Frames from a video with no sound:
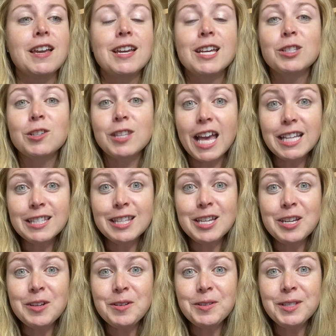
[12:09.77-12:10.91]
So that's the
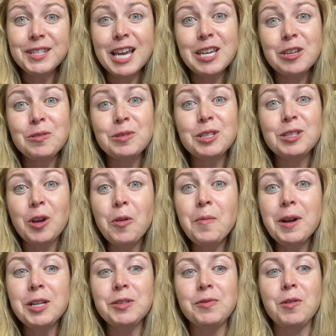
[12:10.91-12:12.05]
news. Thank you so
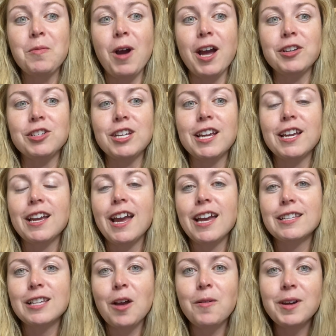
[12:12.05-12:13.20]
much for watching.
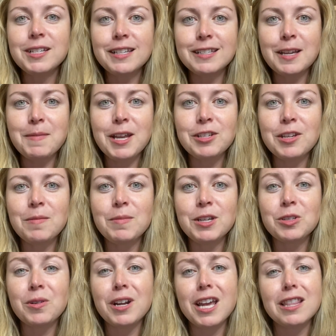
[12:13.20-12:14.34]
As always, as I mentioned, be
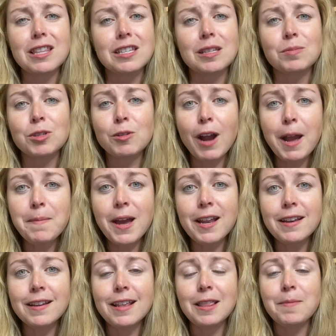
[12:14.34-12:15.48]
sure to hit the subscribe
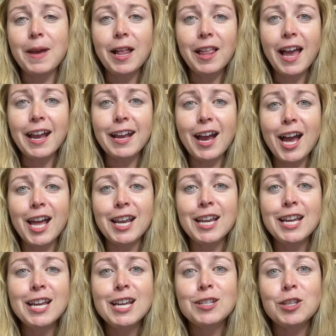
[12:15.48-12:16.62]
button and the bell icon
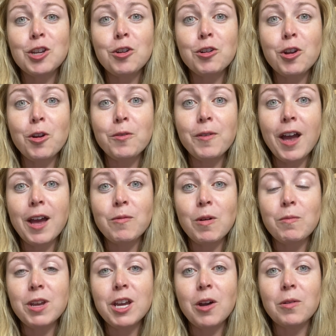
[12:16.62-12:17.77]
so you're notified
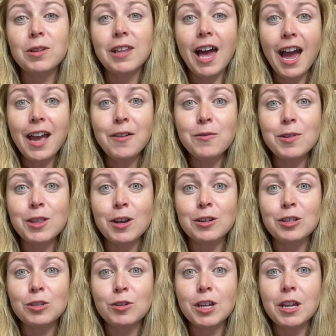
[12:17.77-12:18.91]
when we go live with our
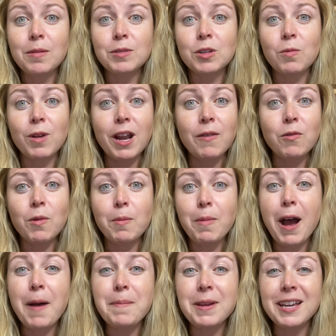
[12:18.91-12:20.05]
streams or whenever we're
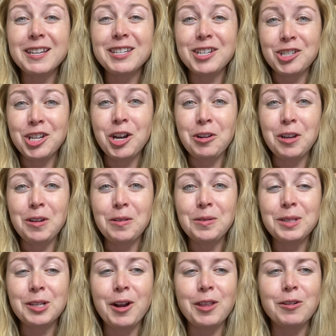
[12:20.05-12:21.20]
popping in to share
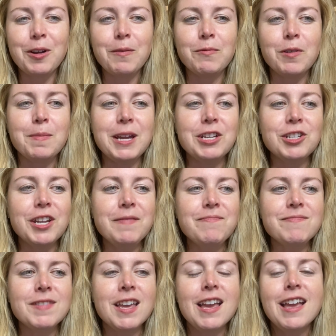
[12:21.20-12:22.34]
news or other information.
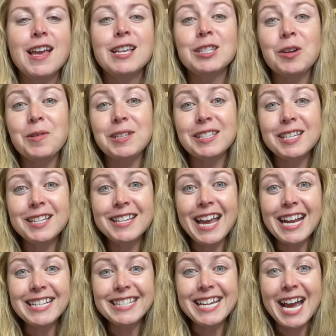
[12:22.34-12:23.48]
So until
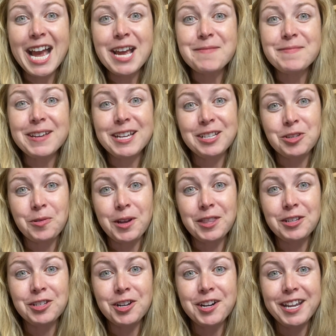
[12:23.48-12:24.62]
next time, enjoy the
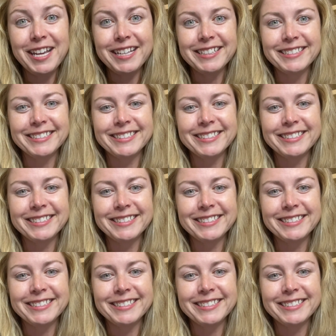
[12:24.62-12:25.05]
journey.